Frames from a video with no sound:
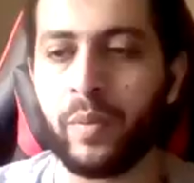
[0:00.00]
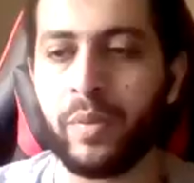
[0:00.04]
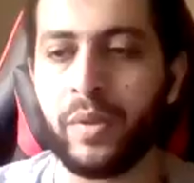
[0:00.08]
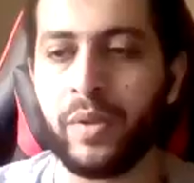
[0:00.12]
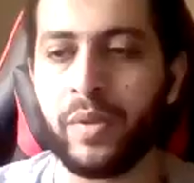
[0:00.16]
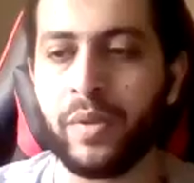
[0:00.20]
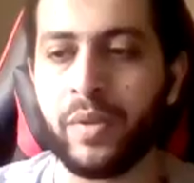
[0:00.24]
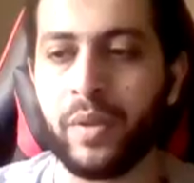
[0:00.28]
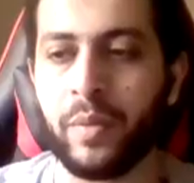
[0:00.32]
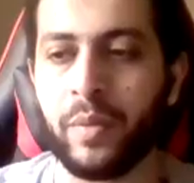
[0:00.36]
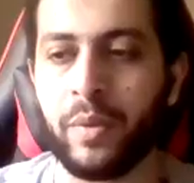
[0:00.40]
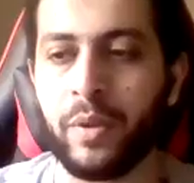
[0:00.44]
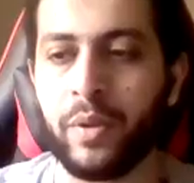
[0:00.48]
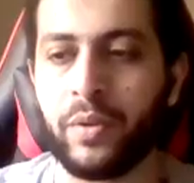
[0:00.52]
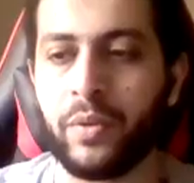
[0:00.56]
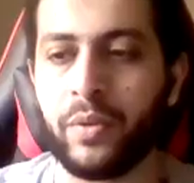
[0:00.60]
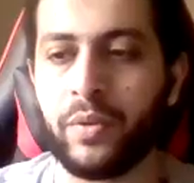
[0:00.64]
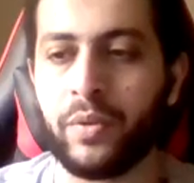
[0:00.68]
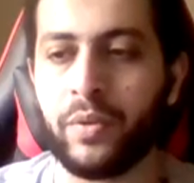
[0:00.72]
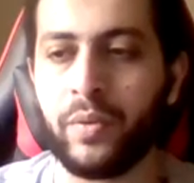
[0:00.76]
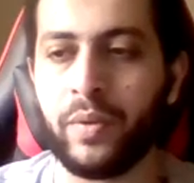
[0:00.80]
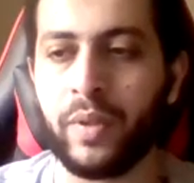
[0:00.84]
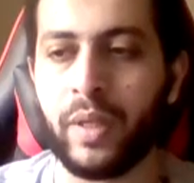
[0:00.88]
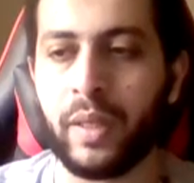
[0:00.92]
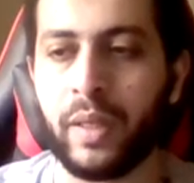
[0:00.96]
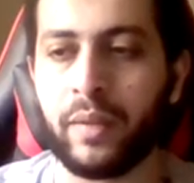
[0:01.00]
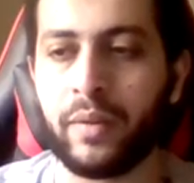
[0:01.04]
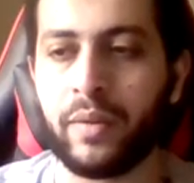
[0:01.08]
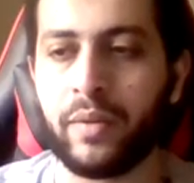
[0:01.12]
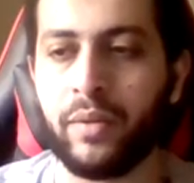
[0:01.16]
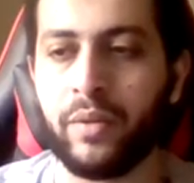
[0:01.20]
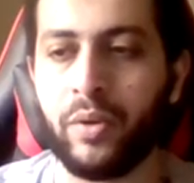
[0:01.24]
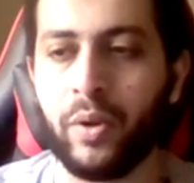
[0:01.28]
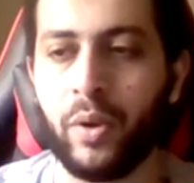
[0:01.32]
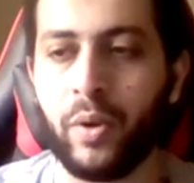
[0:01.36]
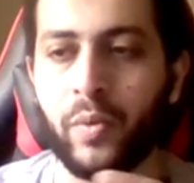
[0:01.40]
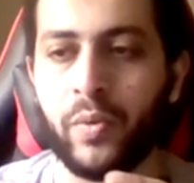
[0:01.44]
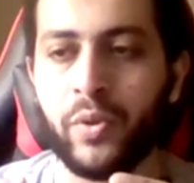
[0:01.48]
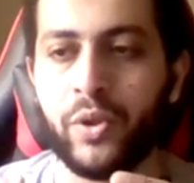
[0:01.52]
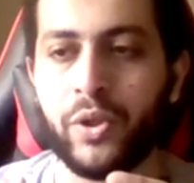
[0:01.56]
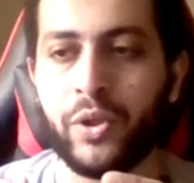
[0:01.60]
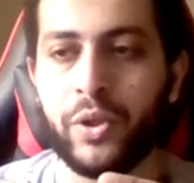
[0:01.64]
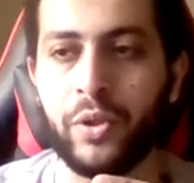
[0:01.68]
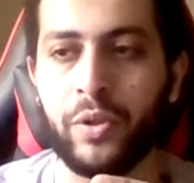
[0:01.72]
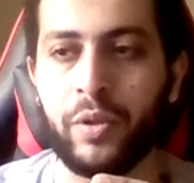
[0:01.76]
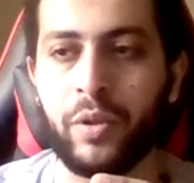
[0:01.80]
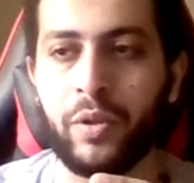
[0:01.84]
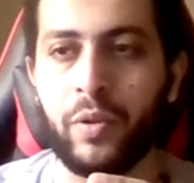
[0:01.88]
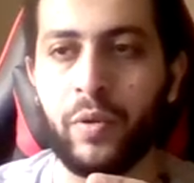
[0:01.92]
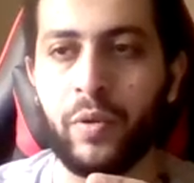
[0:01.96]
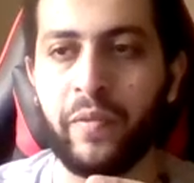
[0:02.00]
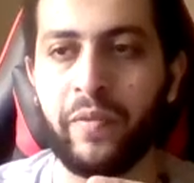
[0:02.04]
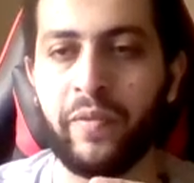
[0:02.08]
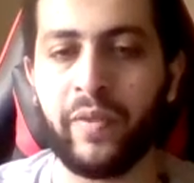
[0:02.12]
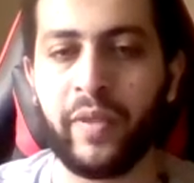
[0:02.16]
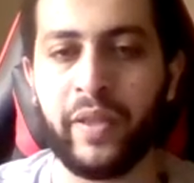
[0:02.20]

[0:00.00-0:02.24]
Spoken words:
be similar to that notion of